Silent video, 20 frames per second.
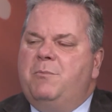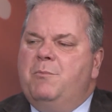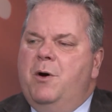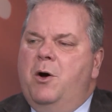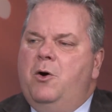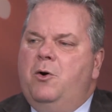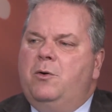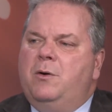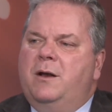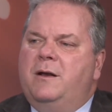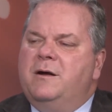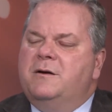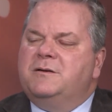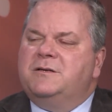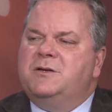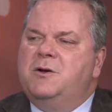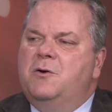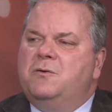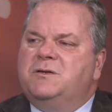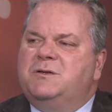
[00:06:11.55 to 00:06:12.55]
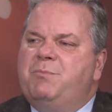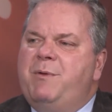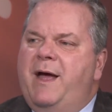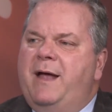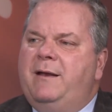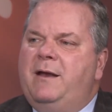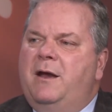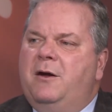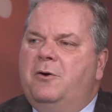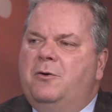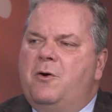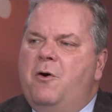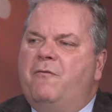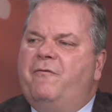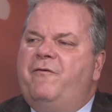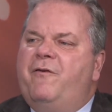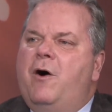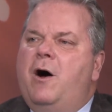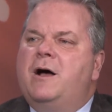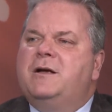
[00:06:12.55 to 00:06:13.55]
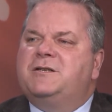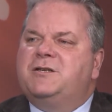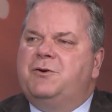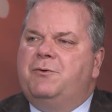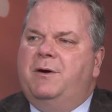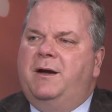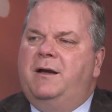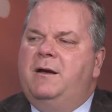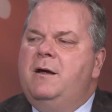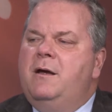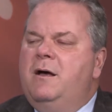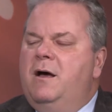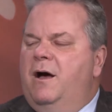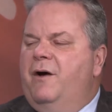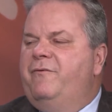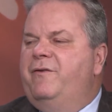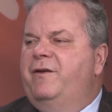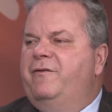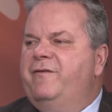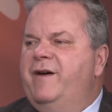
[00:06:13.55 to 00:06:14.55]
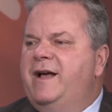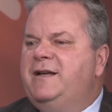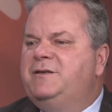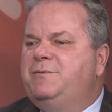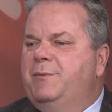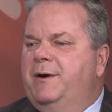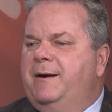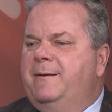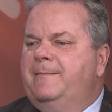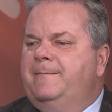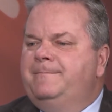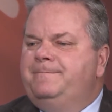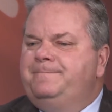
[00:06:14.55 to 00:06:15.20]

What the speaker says: mode and there's no spending or no fostering of investment,